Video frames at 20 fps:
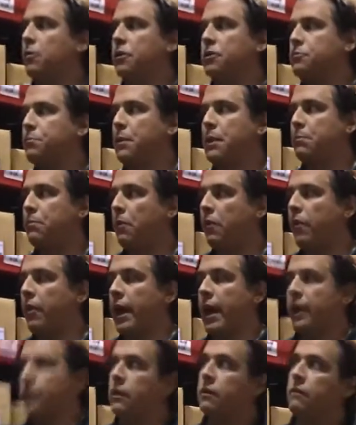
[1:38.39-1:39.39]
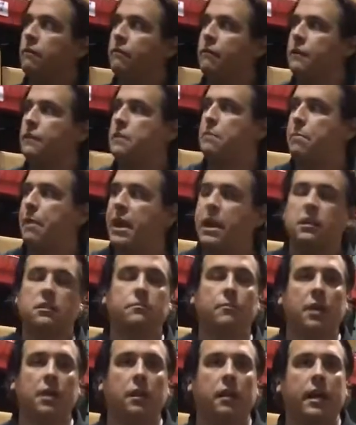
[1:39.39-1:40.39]
there's people that 50
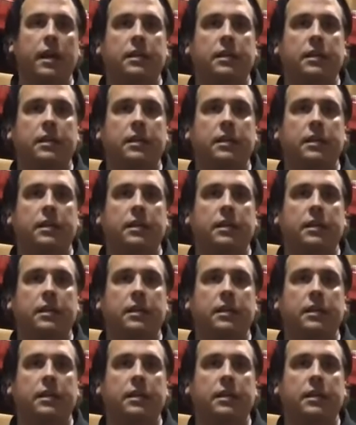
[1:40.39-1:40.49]
pounds might